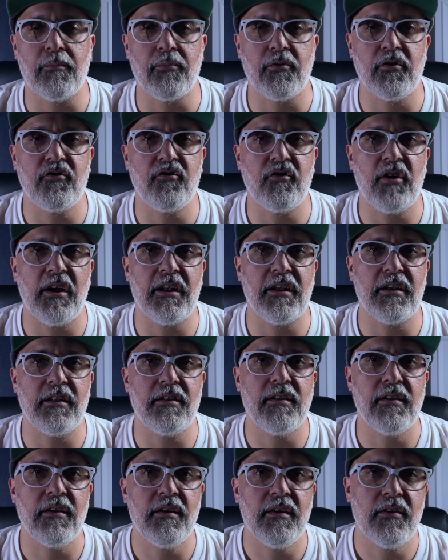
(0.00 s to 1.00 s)
appreciated.
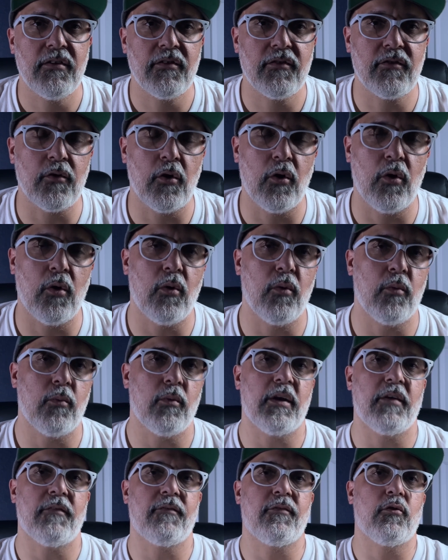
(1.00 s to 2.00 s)
So
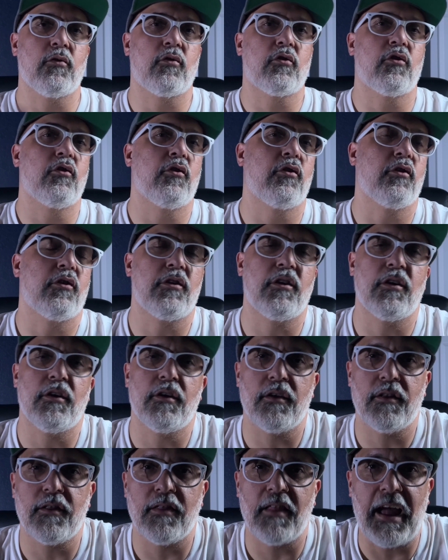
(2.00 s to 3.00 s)
if you could
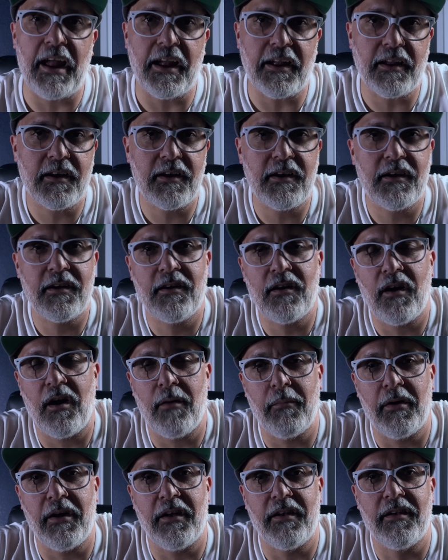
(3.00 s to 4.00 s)
like,
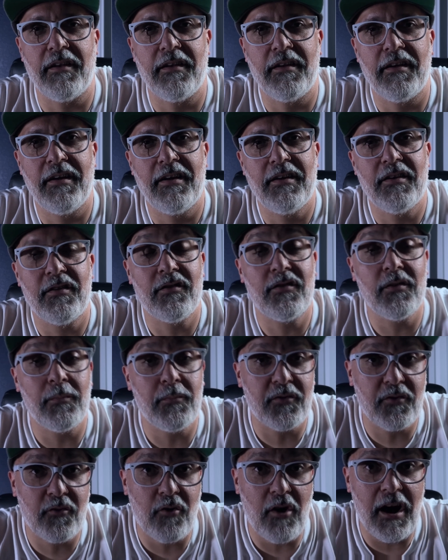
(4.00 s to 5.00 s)
comment,
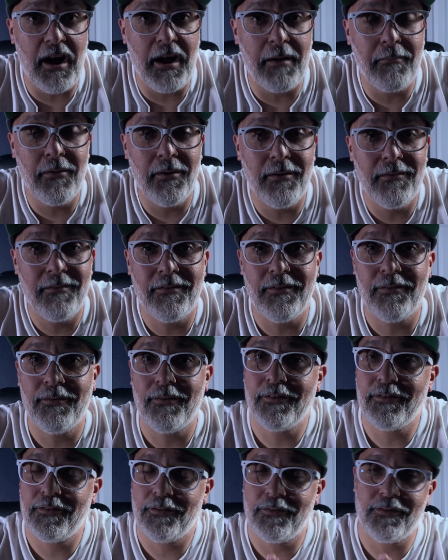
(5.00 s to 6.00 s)
subscribe,
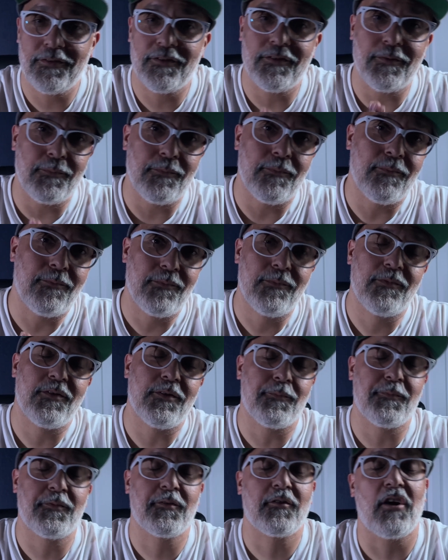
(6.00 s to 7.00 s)

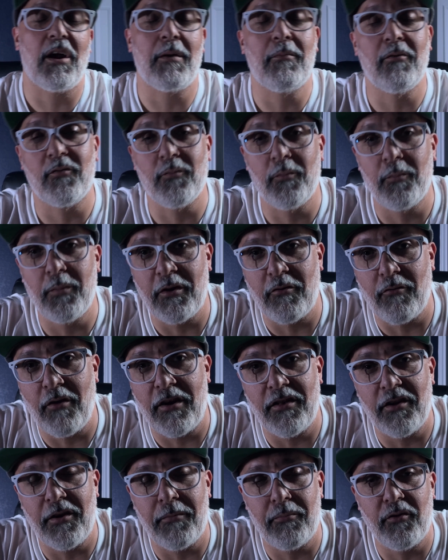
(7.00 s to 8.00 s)
subscribers would be
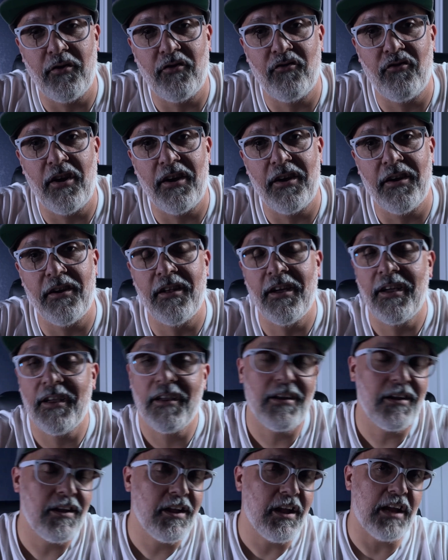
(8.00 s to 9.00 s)
greatly appreciated,
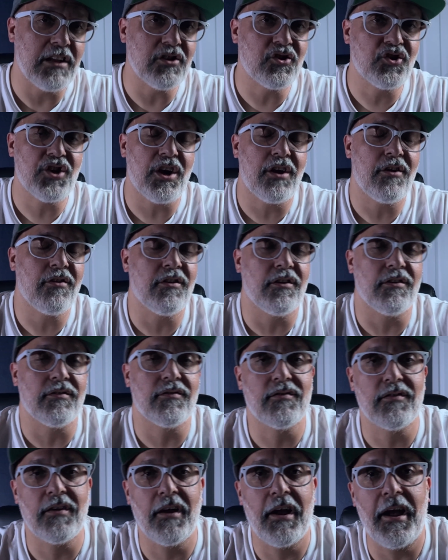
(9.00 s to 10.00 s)
and share
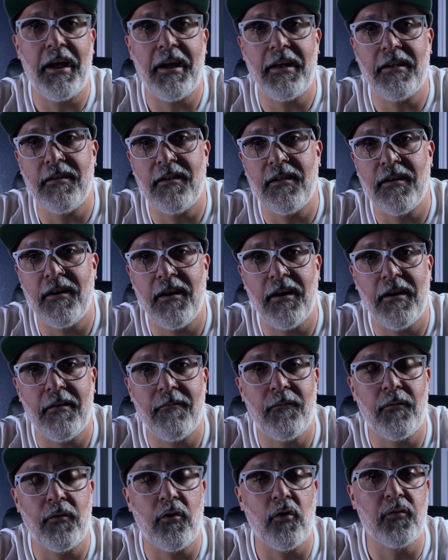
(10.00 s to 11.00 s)
this. And
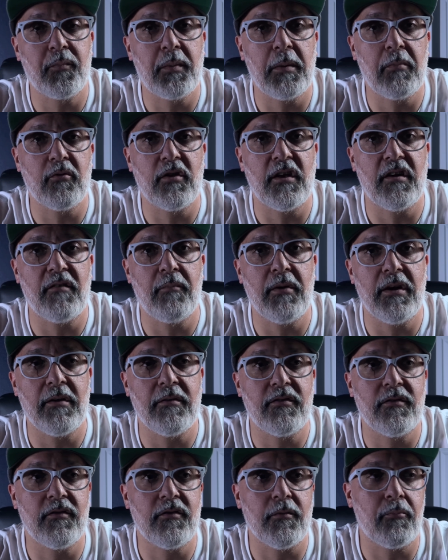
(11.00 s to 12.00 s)
for those people that have been
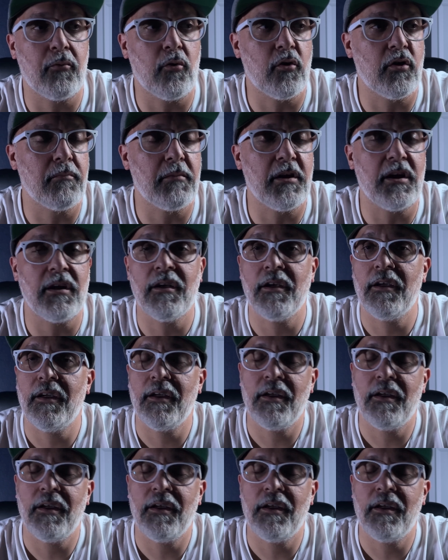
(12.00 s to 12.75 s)
supporting me,